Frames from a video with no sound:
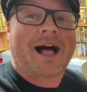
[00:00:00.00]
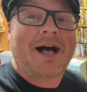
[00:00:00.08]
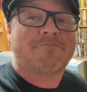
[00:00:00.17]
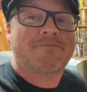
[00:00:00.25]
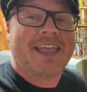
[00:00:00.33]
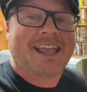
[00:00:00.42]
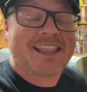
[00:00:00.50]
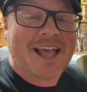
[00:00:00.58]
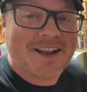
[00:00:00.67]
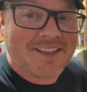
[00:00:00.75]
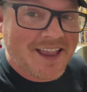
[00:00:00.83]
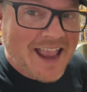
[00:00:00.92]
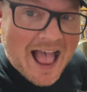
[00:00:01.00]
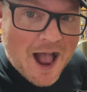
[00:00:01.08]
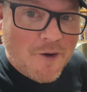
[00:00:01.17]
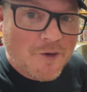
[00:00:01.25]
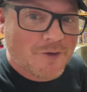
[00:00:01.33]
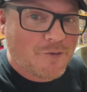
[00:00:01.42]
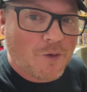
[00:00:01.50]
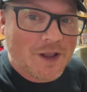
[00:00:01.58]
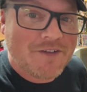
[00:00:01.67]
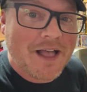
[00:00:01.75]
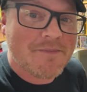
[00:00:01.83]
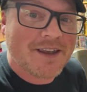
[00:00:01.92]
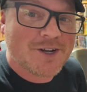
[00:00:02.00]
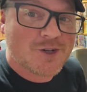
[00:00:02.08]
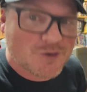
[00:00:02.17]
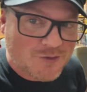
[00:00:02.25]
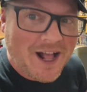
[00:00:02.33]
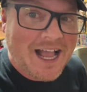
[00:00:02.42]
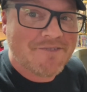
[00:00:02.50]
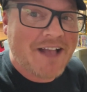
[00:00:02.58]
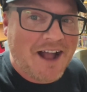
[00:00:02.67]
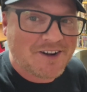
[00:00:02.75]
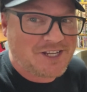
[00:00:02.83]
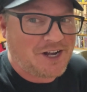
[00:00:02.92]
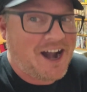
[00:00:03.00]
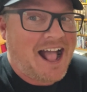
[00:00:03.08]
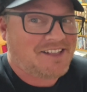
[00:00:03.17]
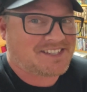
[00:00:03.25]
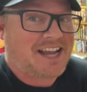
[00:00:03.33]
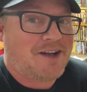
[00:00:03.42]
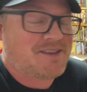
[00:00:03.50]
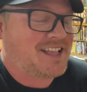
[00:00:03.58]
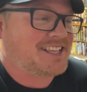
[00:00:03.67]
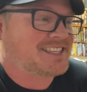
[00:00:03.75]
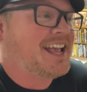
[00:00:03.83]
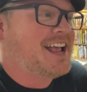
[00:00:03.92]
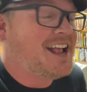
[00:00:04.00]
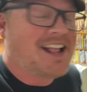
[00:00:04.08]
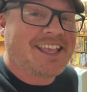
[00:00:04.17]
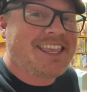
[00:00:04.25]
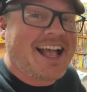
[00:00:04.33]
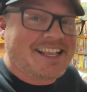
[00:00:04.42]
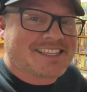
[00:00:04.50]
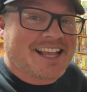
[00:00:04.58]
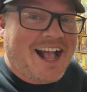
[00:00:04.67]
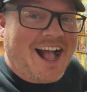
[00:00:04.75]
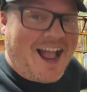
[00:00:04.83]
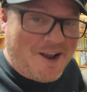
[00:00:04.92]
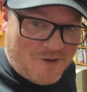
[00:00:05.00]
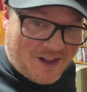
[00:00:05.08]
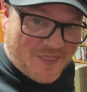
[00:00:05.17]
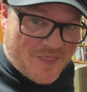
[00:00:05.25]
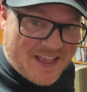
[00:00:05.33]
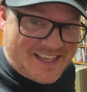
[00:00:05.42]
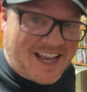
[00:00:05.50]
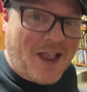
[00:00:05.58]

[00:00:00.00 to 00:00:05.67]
I'm making that like hour, 45 minute drive out to your house now because, yes, I want this.